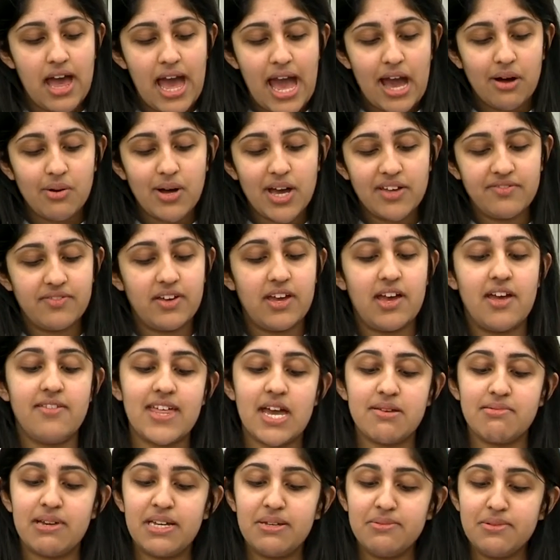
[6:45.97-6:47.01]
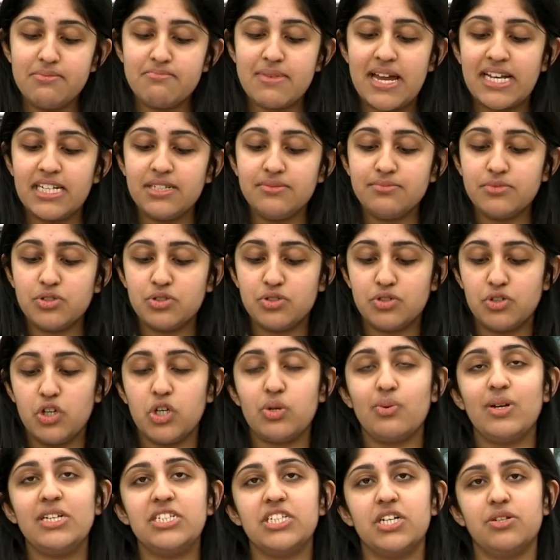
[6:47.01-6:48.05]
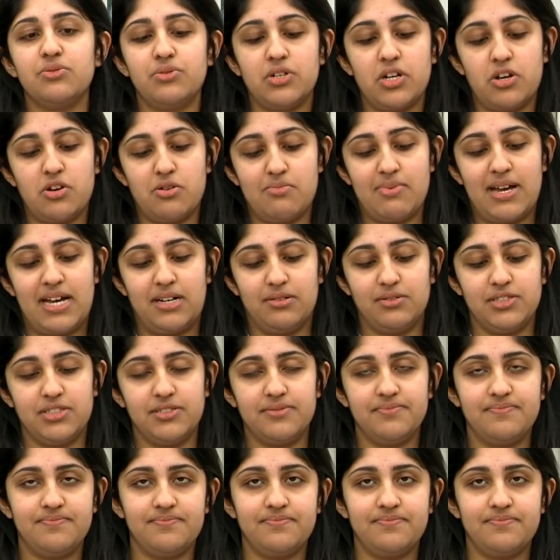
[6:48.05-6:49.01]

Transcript: however, there may be many more who we don't know about.